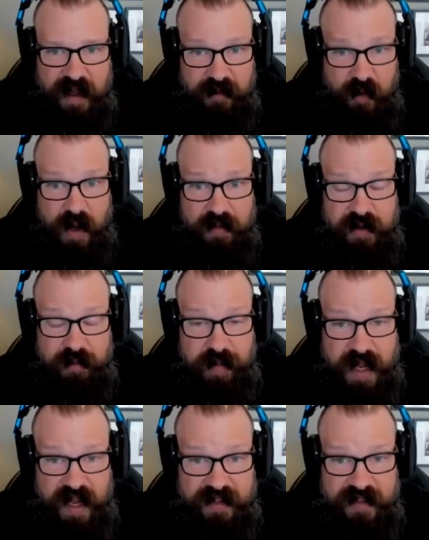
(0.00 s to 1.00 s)
If you have
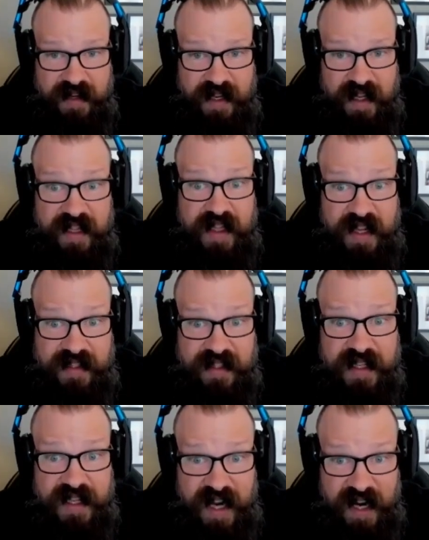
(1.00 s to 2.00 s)
capacity,
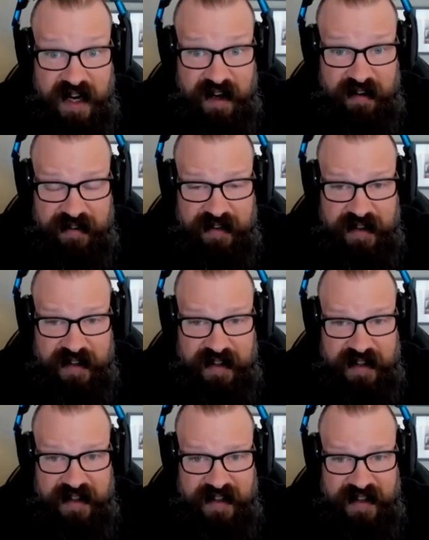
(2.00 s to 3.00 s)
that's a negative.
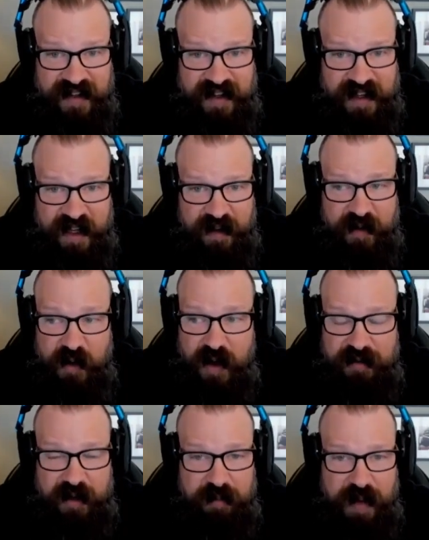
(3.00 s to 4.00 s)
If
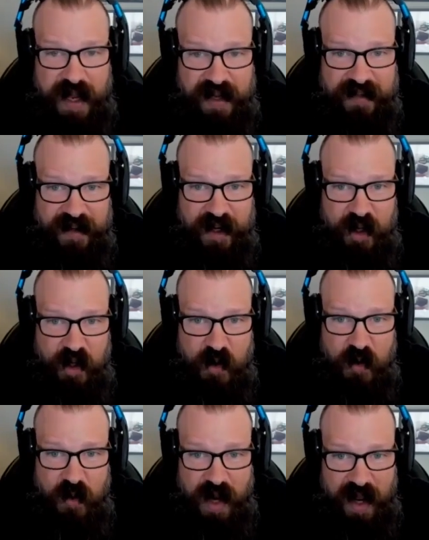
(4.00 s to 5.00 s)
you have capacity,
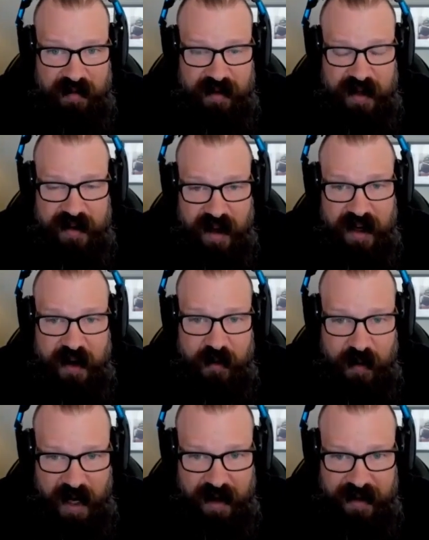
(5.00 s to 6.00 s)
you haven't done
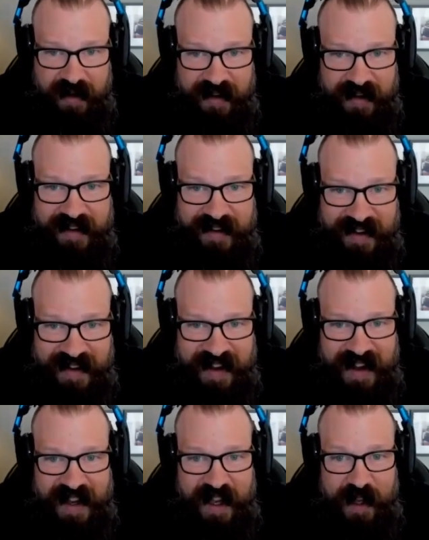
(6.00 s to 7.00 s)
it right.
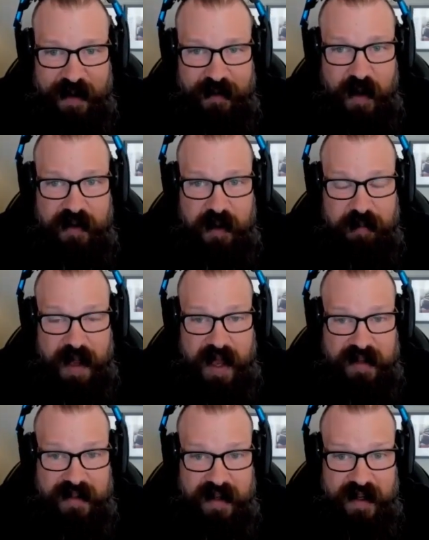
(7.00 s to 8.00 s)
If you have
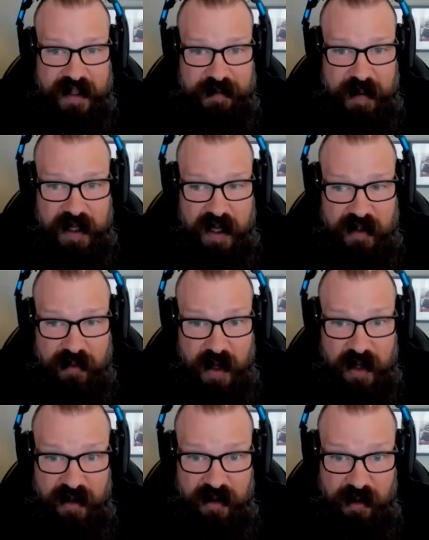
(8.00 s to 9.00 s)
capacity, it's because,
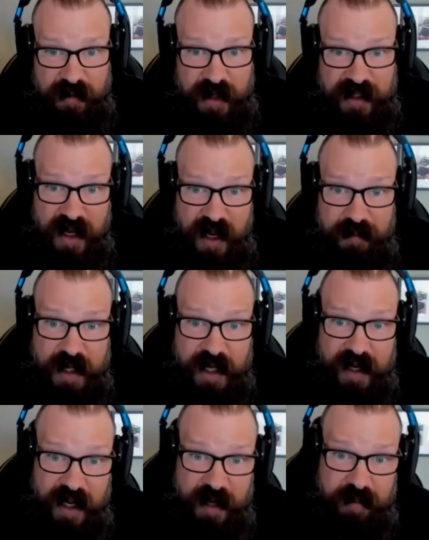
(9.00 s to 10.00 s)
well, you must not
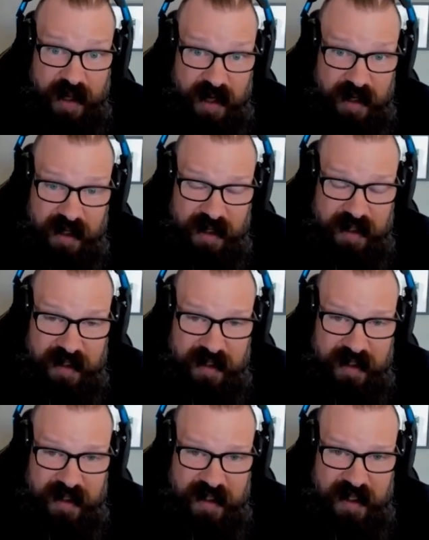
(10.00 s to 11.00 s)
be an A player.
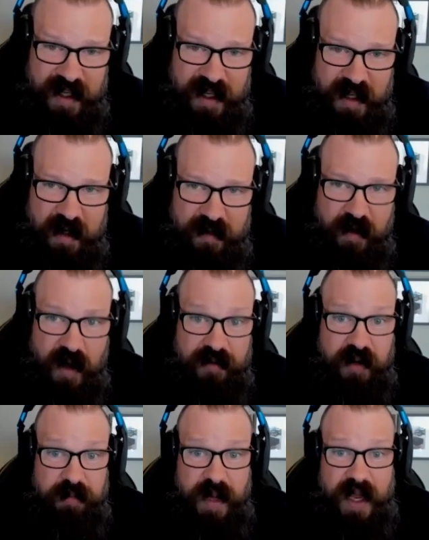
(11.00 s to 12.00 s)
If you
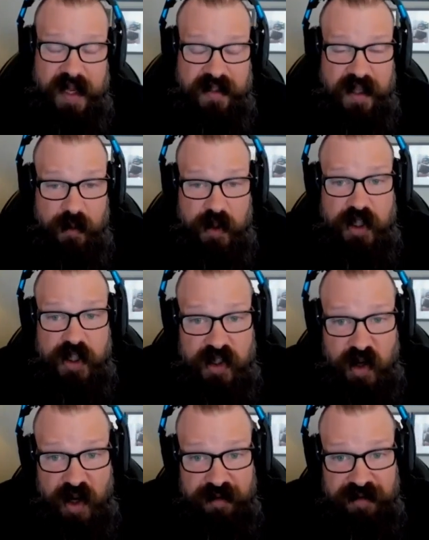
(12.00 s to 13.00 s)
have capacity, we're
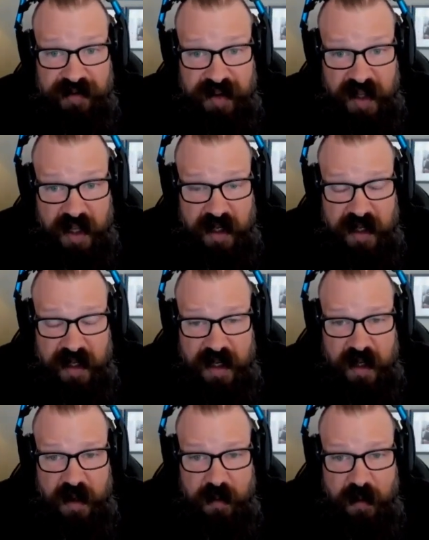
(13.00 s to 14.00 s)
just going to fill it
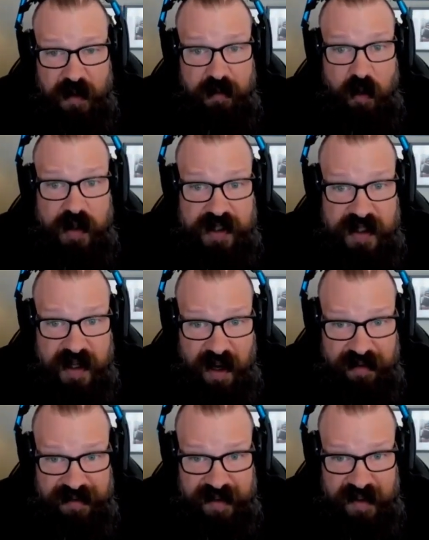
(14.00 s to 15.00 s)
with more
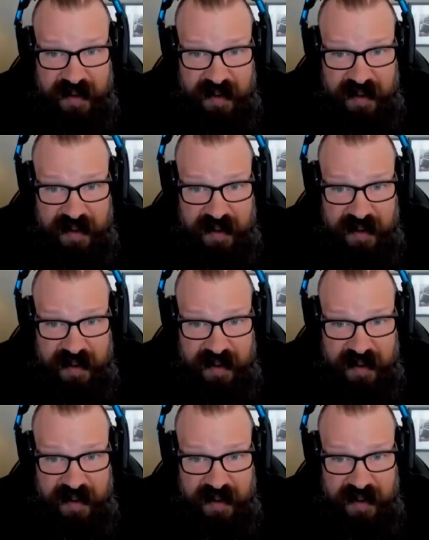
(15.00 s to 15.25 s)
stuff.